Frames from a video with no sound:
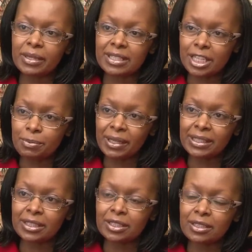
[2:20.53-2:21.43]
is
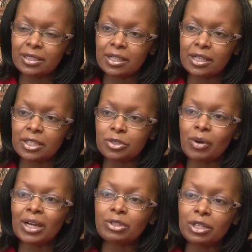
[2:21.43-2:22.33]
expected
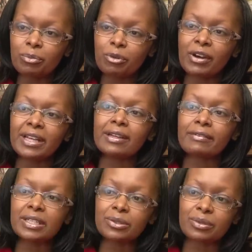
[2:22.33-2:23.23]
to actually provide
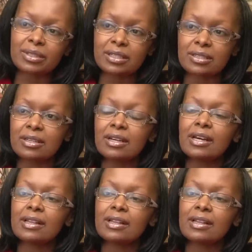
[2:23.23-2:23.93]
the resources